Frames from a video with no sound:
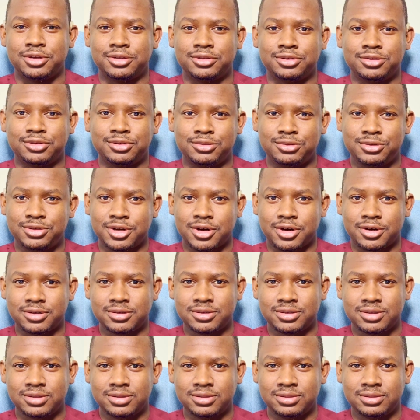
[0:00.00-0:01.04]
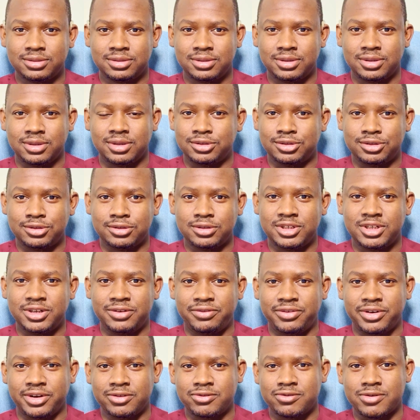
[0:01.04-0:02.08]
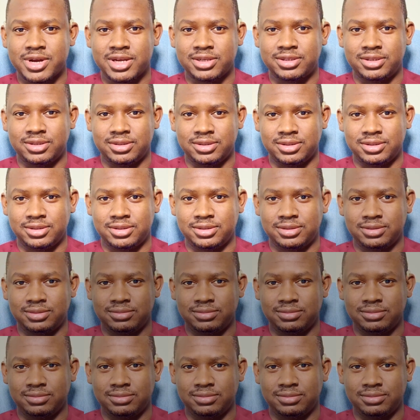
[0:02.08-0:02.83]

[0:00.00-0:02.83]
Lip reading: Two doors, two different questions.